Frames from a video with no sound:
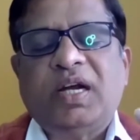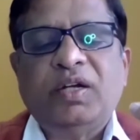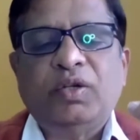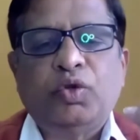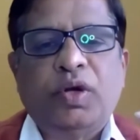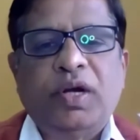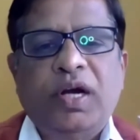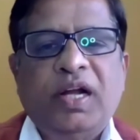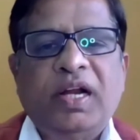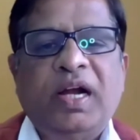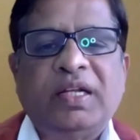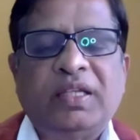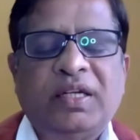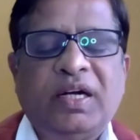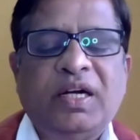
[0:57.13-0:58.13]
and a psoriatic
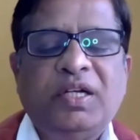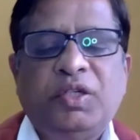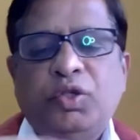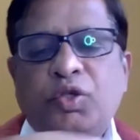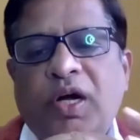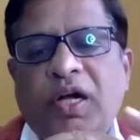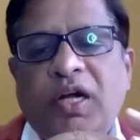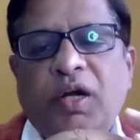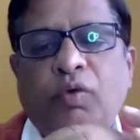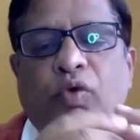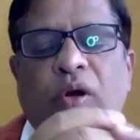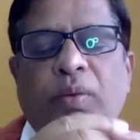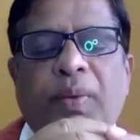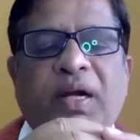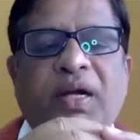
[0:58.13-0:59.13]
arthritis joint
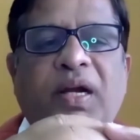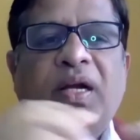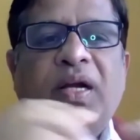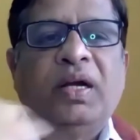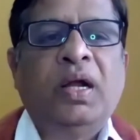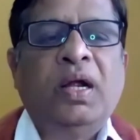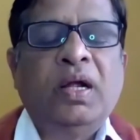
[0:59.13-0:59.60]
involvement, and